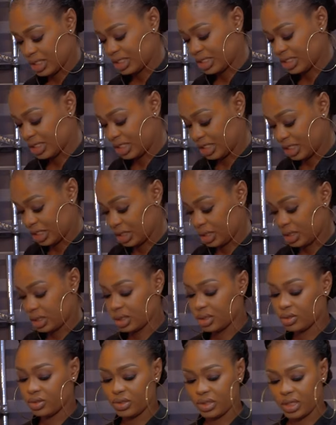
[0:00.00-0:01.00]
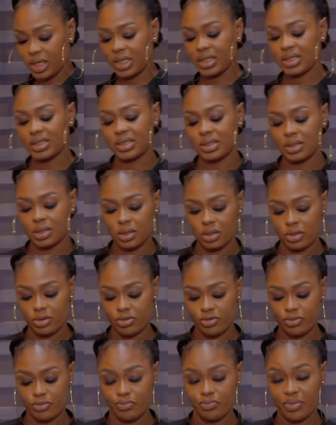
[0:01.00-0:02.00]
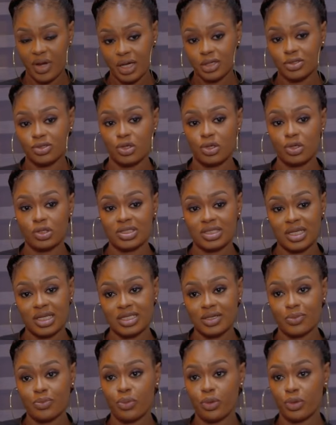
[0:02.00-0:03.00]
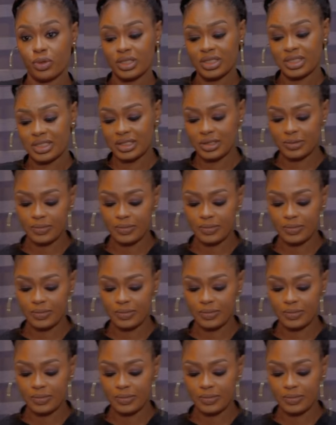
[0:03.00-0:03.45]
till you get back to your starting point.